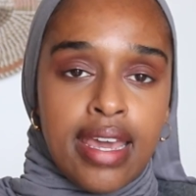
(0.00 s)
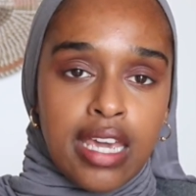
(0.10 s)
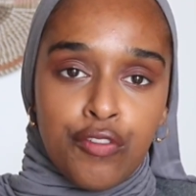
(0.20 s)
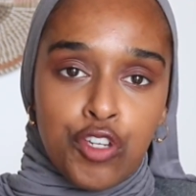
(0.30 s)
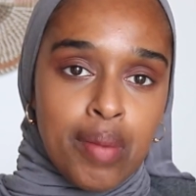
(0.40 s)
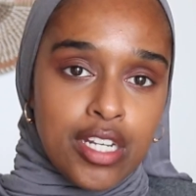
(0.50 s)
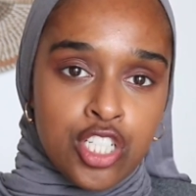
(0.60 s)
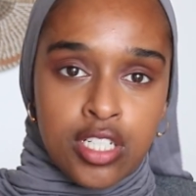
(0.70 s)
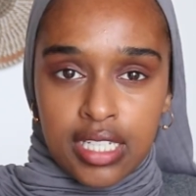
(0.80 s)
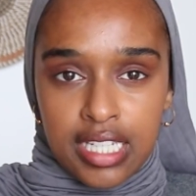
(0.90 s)
If you
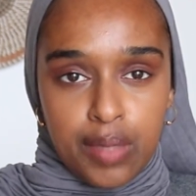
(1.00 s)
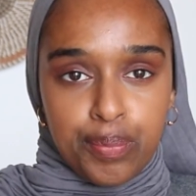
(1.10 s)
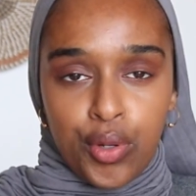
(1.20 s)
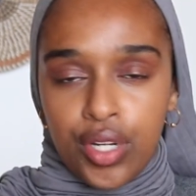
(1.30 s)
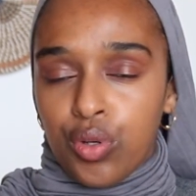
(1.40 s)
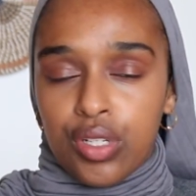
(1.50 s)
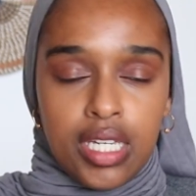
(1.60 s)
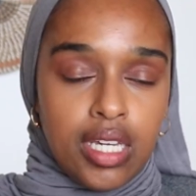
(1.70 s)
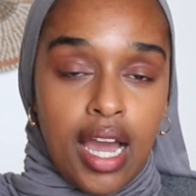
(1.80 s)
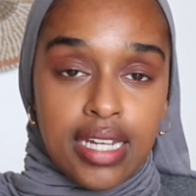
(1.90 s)
mentioned a key point or
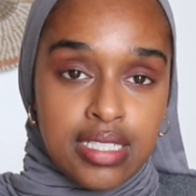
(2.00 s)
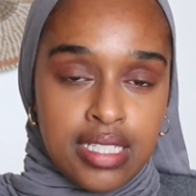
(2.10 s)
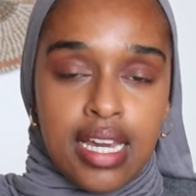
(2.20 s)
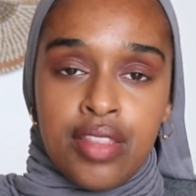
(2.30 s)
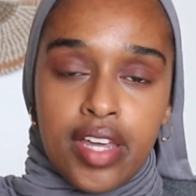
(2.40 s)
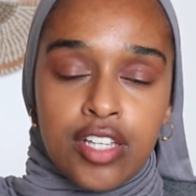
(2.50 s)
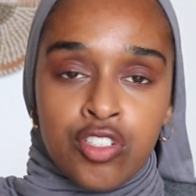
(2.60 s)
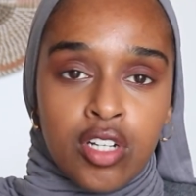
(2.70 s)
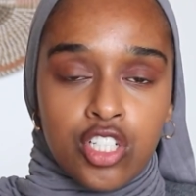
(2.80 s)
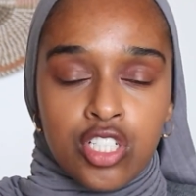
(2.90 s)
key idea in the
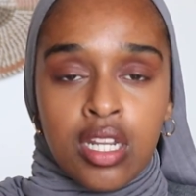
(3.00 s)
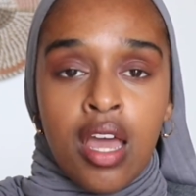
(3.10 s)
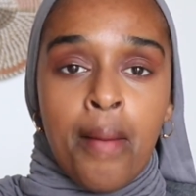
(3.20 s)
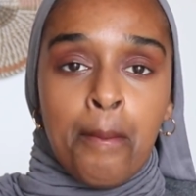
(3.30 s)
introduction,